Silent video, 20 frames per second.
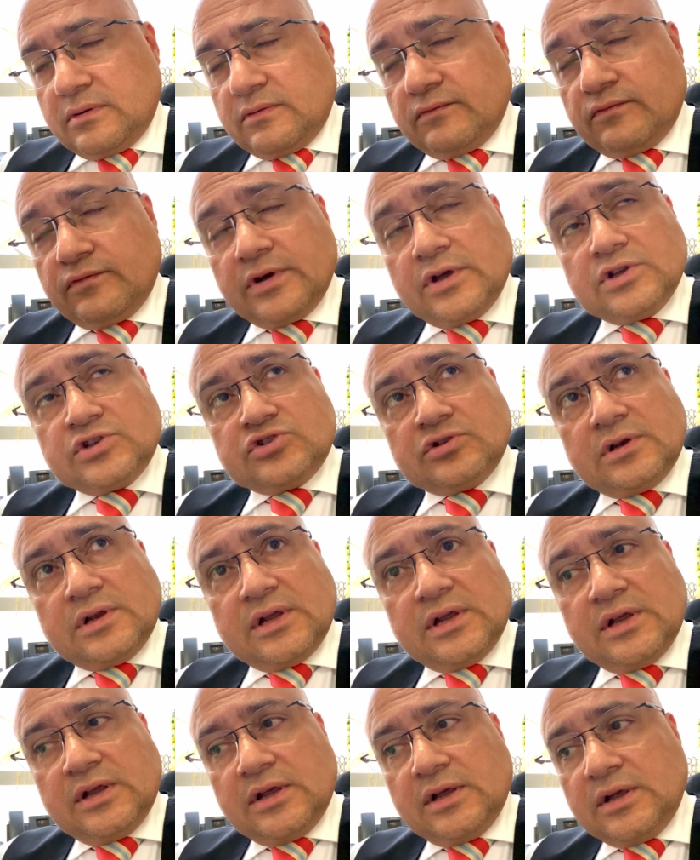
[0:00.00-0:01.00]

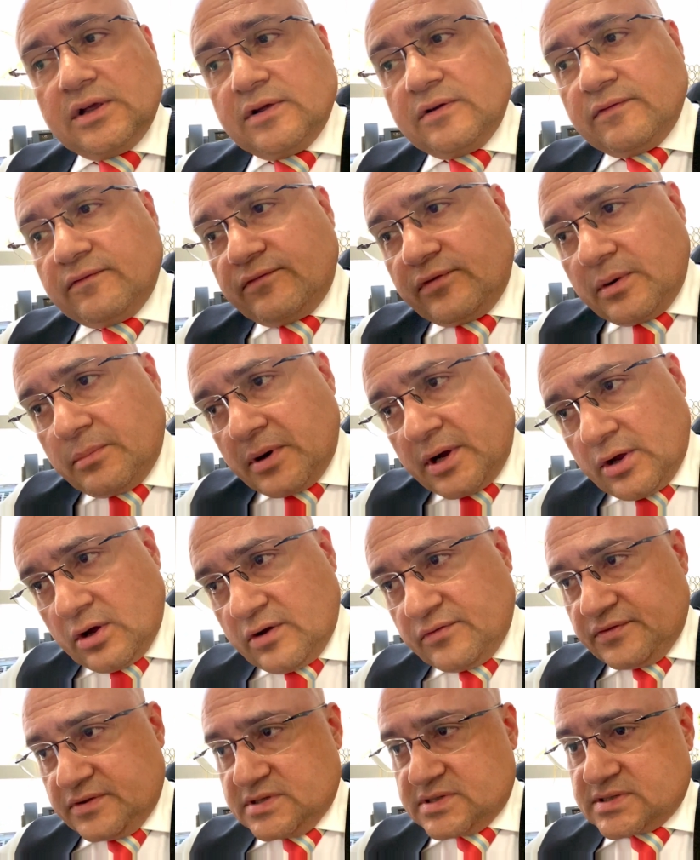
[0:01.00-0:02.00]
virtually from my
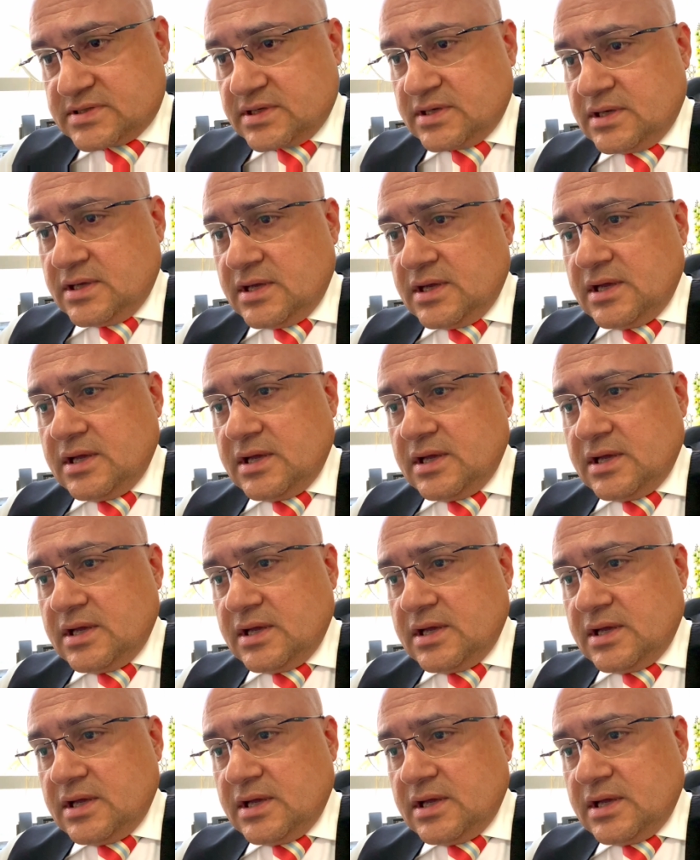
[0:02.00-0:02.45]
office,